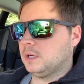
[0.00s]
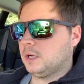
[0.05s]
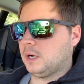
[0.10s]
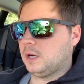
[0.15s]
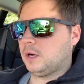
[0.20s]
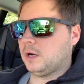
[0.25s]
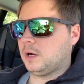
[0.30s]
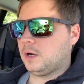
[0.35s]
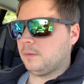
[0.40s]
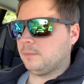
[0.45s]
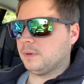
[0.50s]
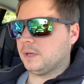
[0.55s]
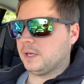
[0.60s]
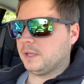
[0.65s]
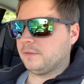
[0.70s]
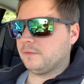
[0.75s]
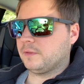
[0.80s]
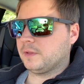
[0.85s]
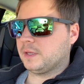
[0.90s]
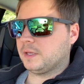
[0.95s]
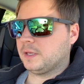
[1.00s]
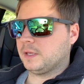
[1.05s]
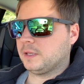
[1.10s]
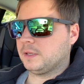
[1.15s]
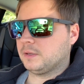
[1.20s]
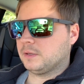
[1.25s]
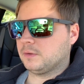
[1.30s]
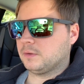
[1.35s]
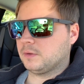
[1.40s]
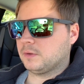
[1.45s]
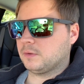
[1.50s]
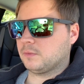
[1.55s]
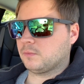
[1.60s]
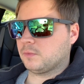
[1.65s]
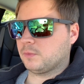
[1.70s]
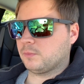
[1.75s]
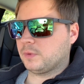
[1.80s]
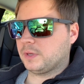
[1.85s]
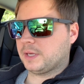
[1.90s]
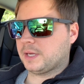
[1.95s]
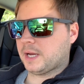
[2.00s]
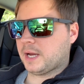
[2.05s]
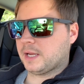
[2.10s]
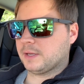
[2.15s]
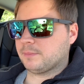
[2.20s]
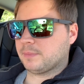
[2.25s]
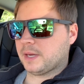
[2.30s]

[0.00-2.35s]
And then when we got